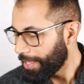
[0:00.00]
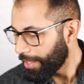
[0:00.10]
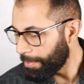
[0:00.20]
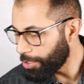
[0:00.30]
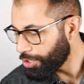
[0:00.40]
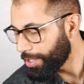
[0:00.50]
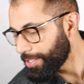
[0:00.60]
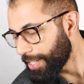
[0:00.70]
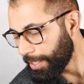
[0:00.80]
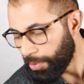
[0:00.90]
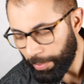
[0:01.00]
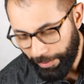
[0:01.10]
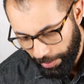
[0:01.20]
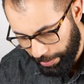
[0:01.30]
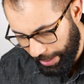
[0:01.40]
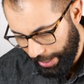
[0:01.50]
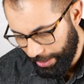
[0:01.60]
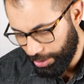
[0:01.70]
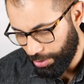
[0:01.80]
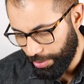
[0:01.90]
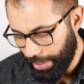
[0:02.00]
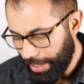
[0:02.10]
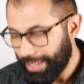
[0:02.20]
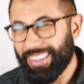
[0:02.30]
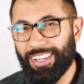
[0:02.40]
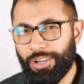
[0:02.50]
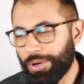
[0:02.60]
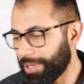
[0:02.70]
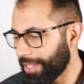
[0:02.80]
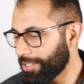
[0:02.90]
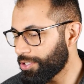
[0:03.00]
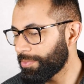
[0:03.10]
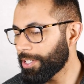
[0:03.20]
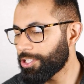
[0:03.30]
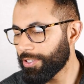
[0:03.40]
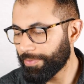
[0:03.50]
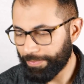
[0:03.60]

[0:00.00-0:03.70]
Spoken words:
Let me show you the second one before we get into the coatings too much.